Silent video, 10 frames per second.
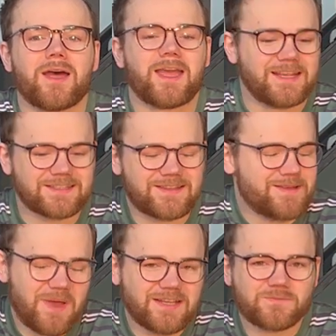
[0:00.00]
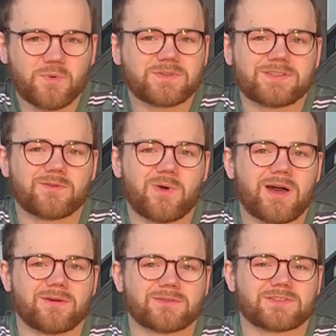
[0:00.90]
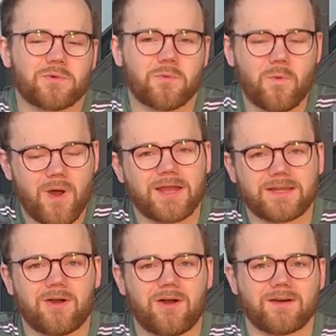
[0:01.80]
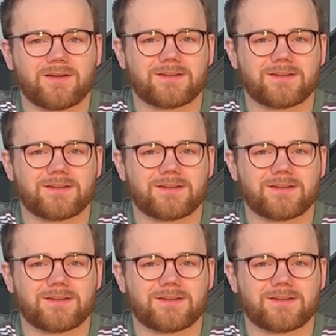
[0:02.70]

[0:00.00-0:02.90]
It's the best sport in the world. So why not